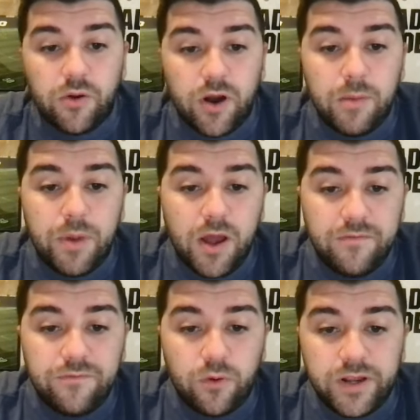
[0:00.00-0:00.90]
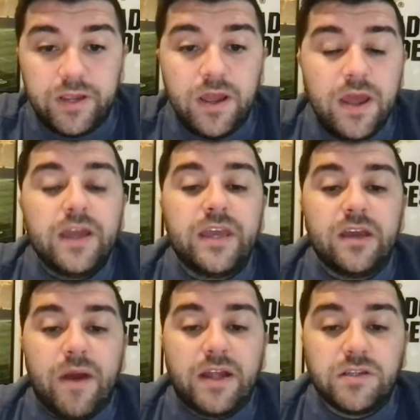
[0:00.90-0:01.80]
above 40
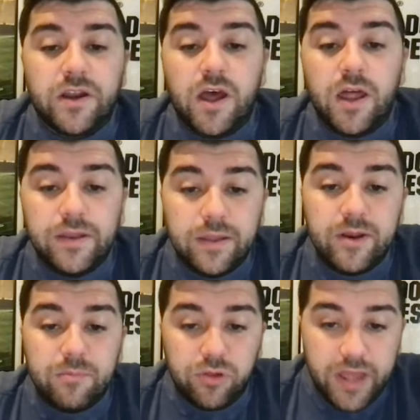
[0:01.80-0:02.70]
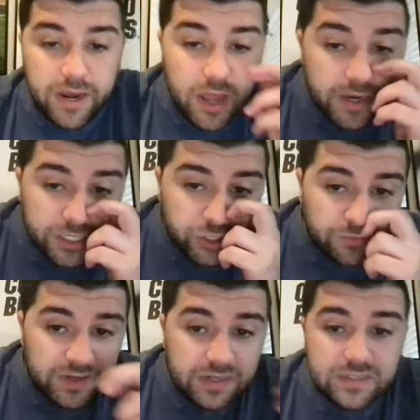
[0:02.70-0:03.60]
gigabytes on unlimited plan.
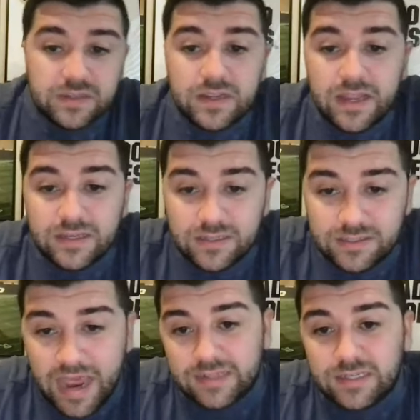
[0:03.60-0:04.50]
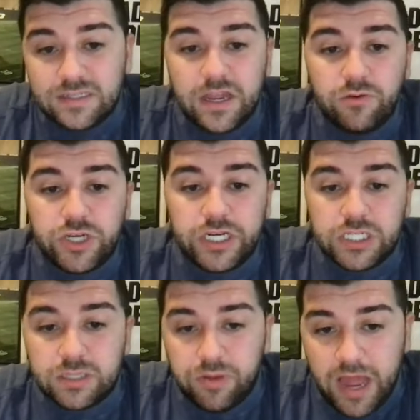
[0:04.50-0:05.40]
Additional fees, taxes, and
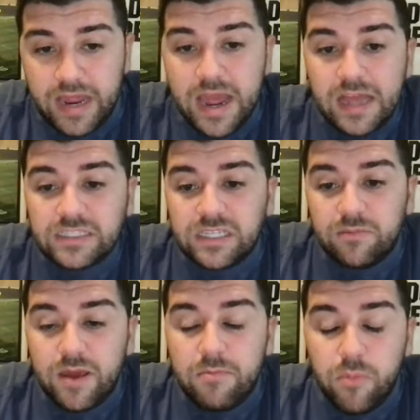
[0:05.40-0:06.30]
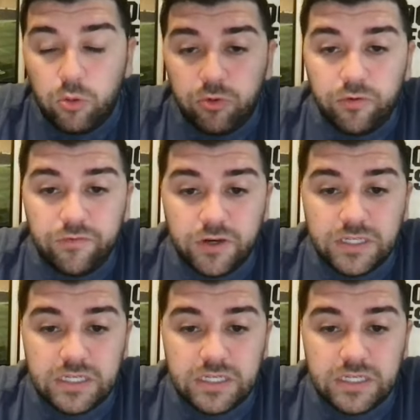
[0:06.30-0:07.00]
restrictions apply. See Mint Mobile for